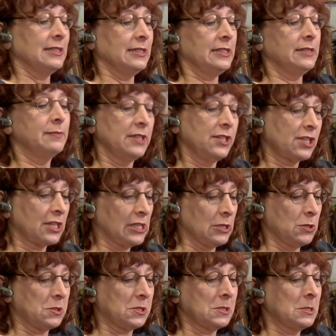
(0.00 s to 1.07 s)
I am this
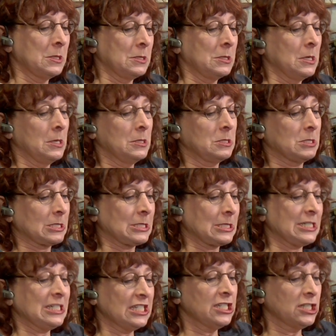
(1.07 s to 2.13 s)
close to
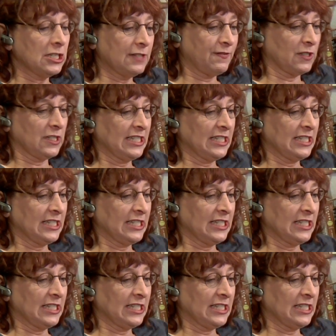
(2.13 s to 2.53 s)
cutting off her